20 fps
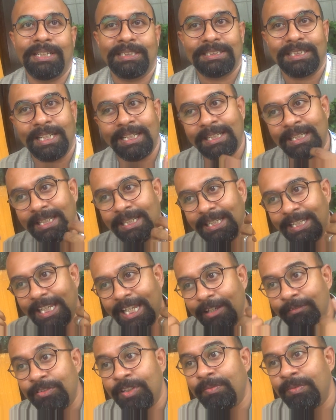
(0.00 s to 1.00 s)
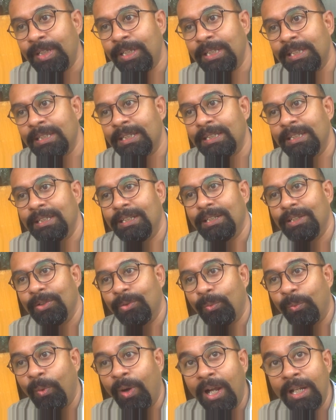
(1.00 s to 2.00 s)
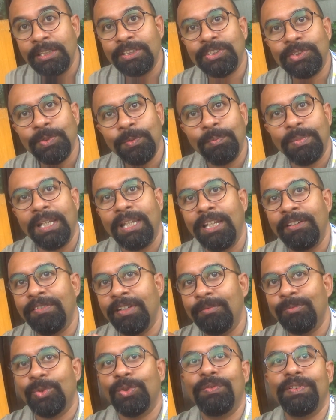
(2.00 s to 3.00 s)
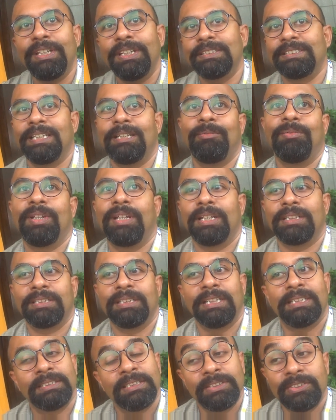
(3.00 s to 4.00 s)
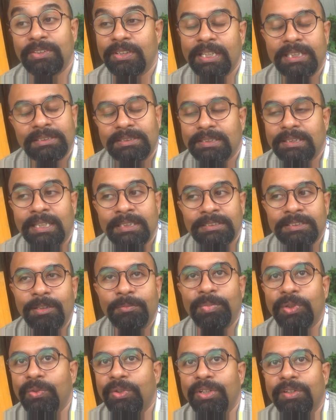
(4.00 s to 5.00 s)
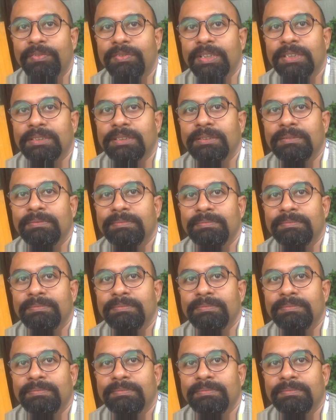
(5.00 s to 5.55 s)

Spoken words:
It's like everybody wants to believe and move in the same direction. So that's the beauty of this.